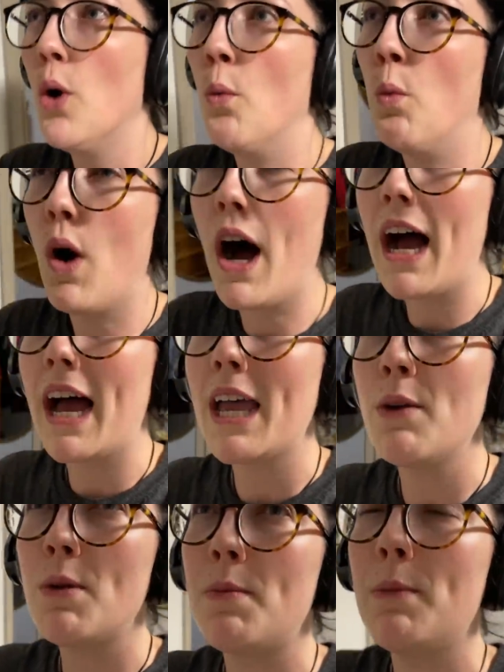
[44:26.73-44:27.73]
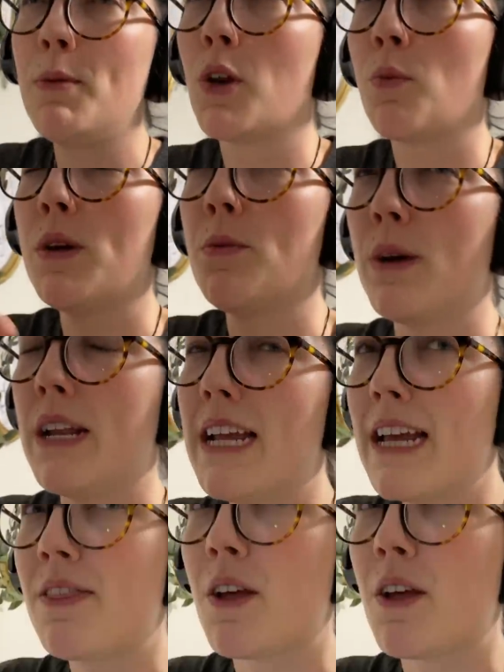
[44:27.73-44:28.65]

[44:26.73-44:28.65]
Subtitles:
why when people are rereading it,